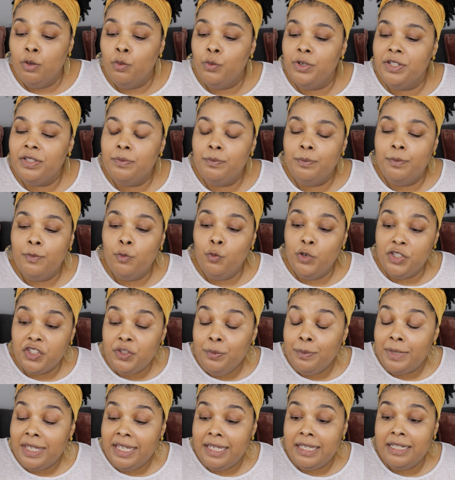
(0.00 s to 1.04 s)

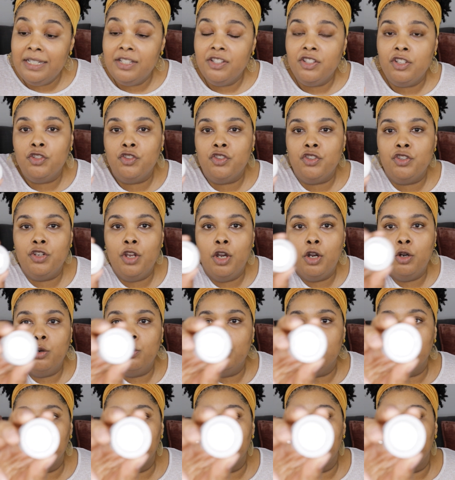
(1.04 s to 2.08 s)
which means
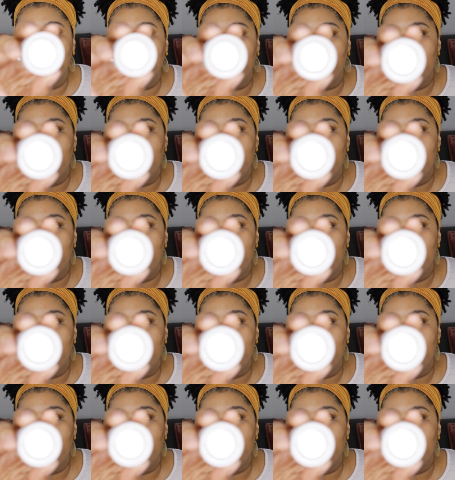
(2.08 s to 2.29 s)
snow in